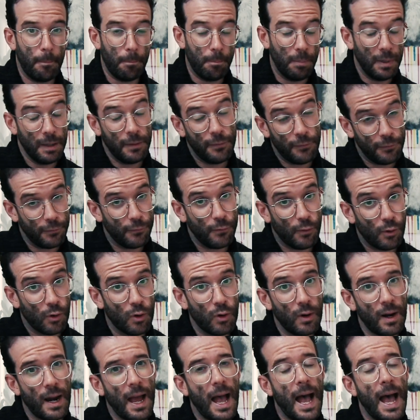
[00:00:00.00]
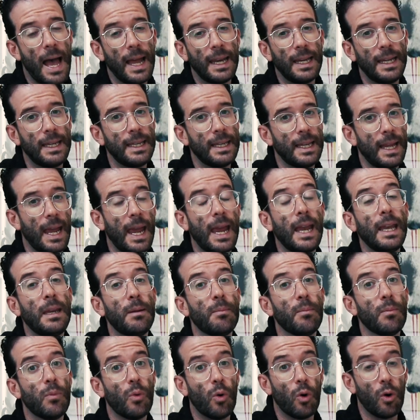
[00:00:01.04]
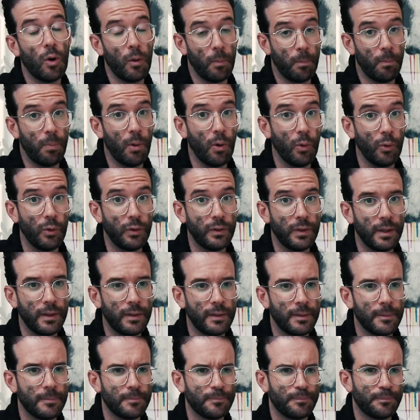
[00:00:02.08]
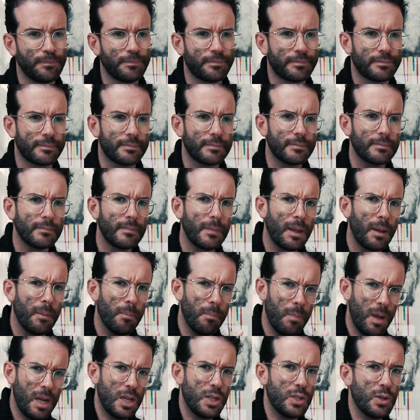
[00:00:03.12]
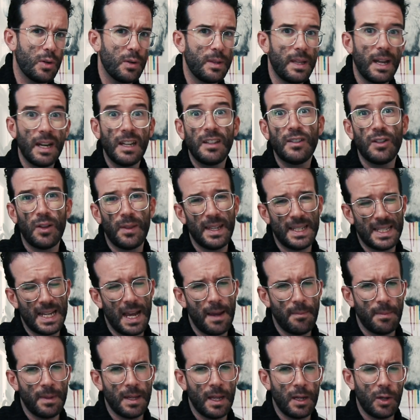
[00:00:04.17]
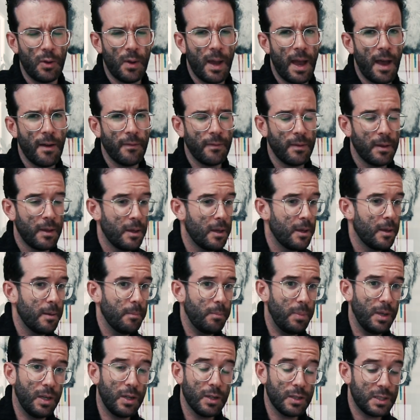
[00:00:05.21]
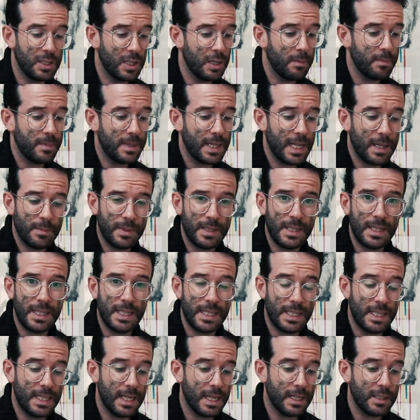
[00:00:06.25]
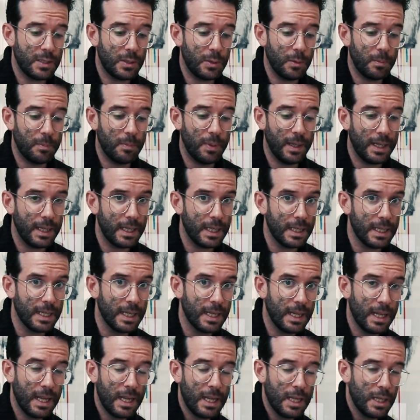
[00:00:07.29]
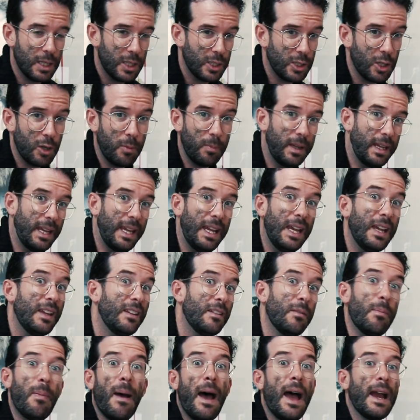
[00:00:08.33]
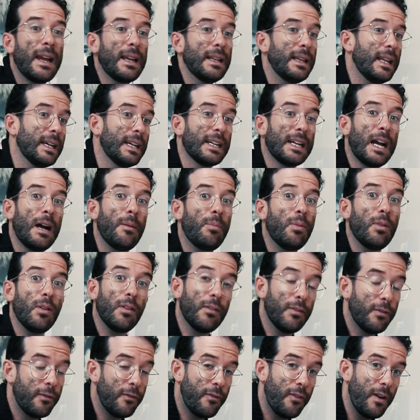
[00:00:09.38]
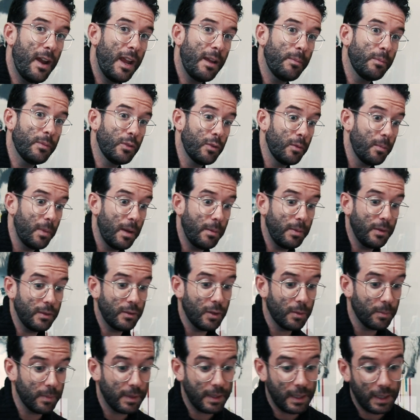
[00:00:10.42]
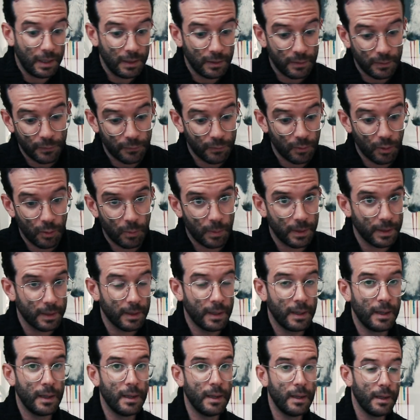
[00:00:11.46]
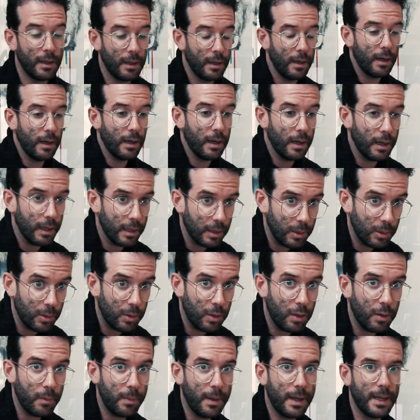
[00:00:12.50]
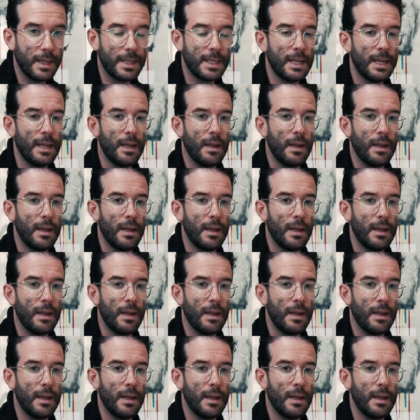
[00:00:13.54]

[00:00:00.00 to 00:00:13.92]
before adding any more poses, make sure that is not the timing that you have, because sometimes it's just to bring in some keys back, like a couple of frames, or maybe some keys forward a little bit,